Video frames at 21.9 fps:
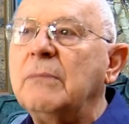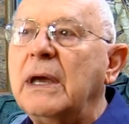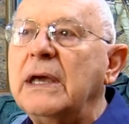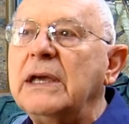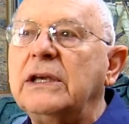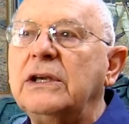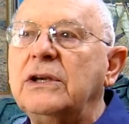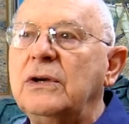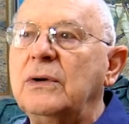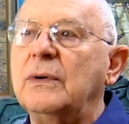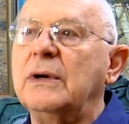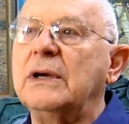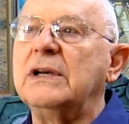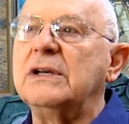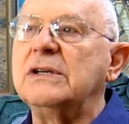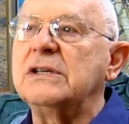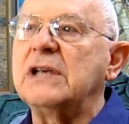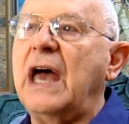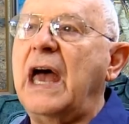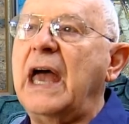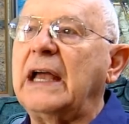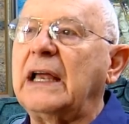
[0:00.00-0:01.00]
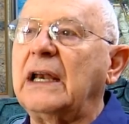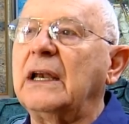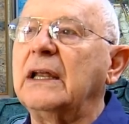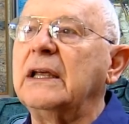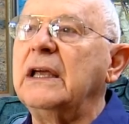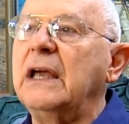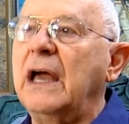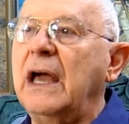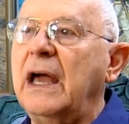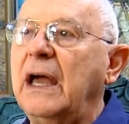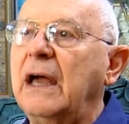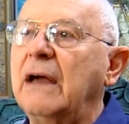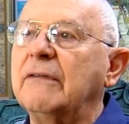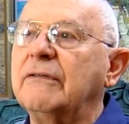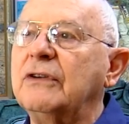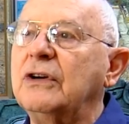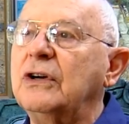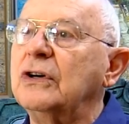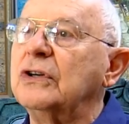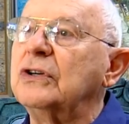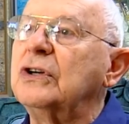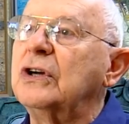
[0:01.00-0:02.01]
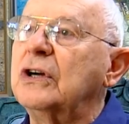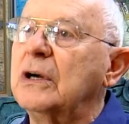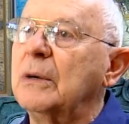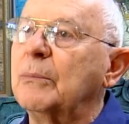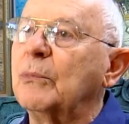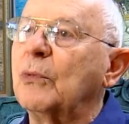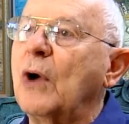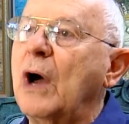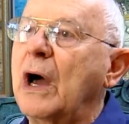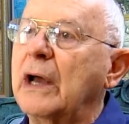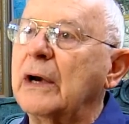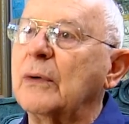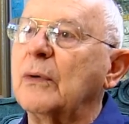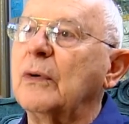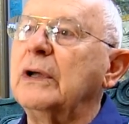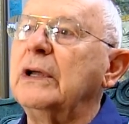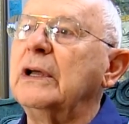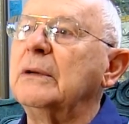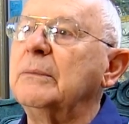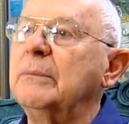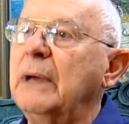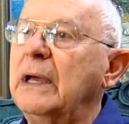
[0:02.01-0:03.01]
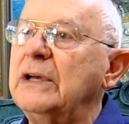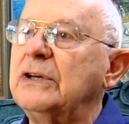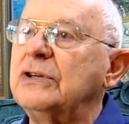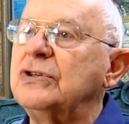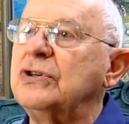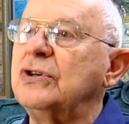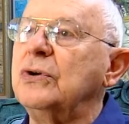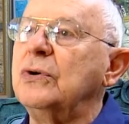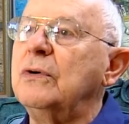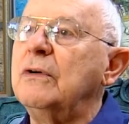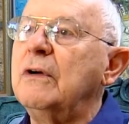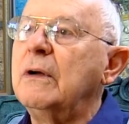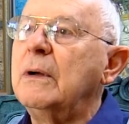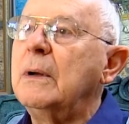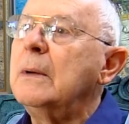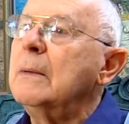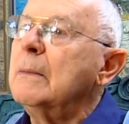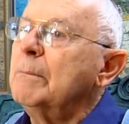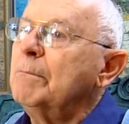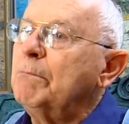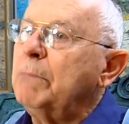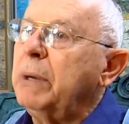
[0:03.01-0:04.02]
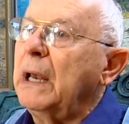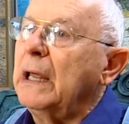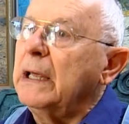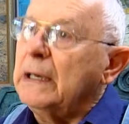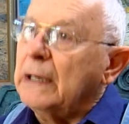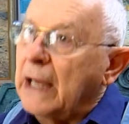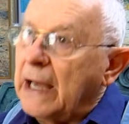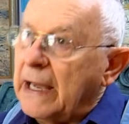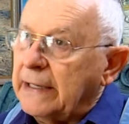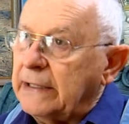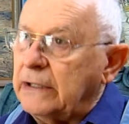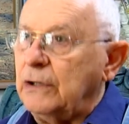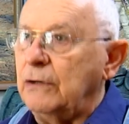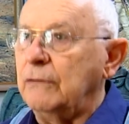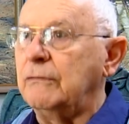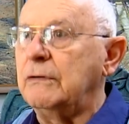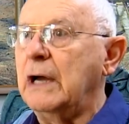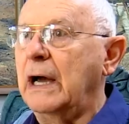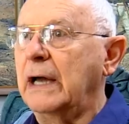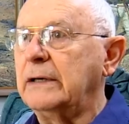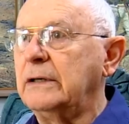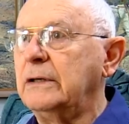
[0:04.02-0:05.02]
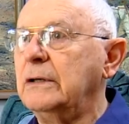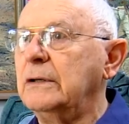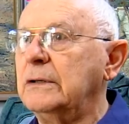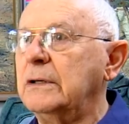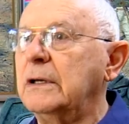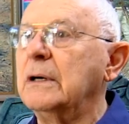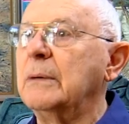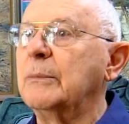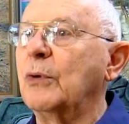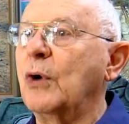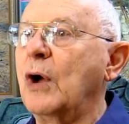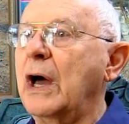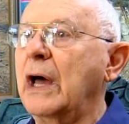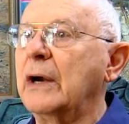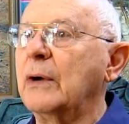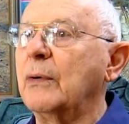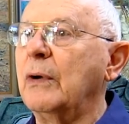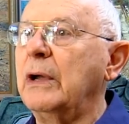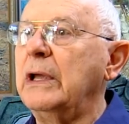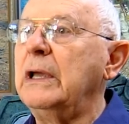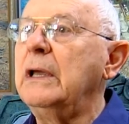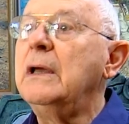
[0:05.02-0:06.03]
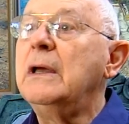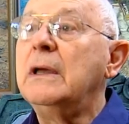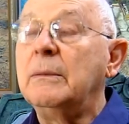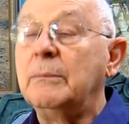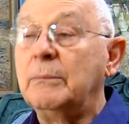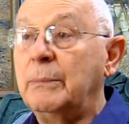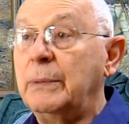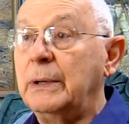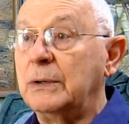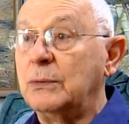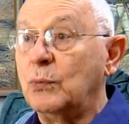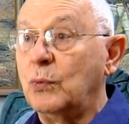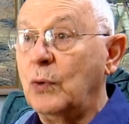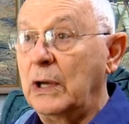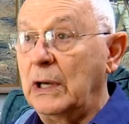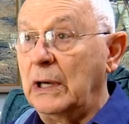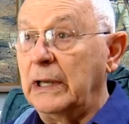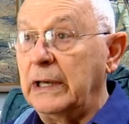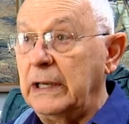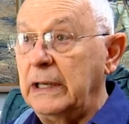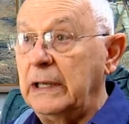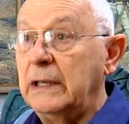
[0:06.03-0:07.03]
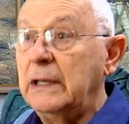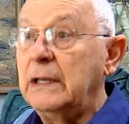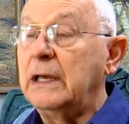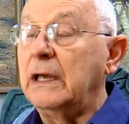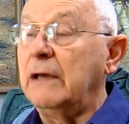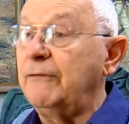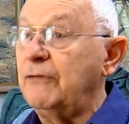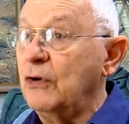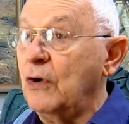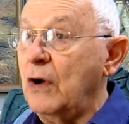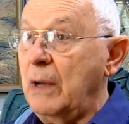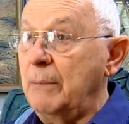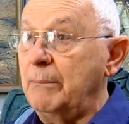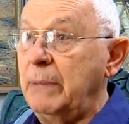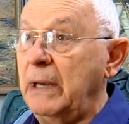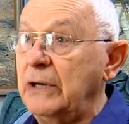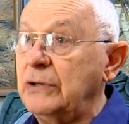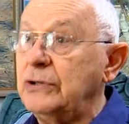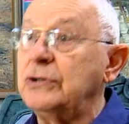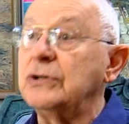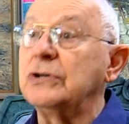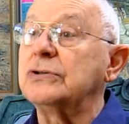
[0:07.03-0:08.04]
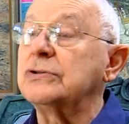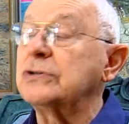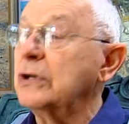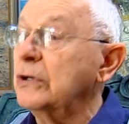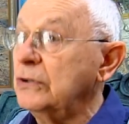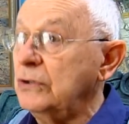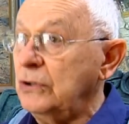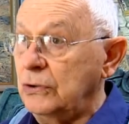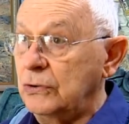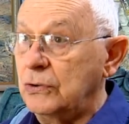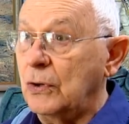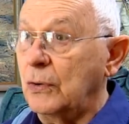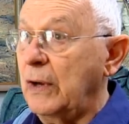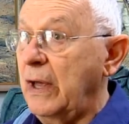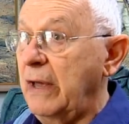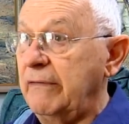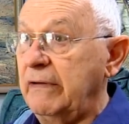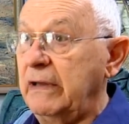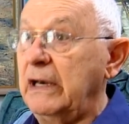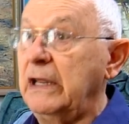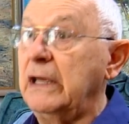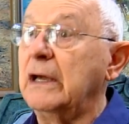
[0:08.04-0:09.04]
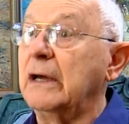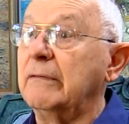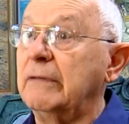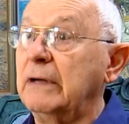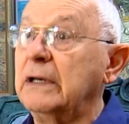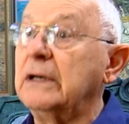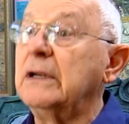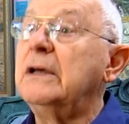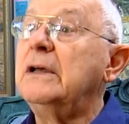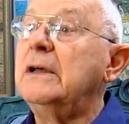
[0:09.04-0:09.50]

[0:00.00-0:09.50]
make you exactly have good camaraderie. It makes you play like you've got good camaraderie, but really, if you're ambitious, you don't have any of it.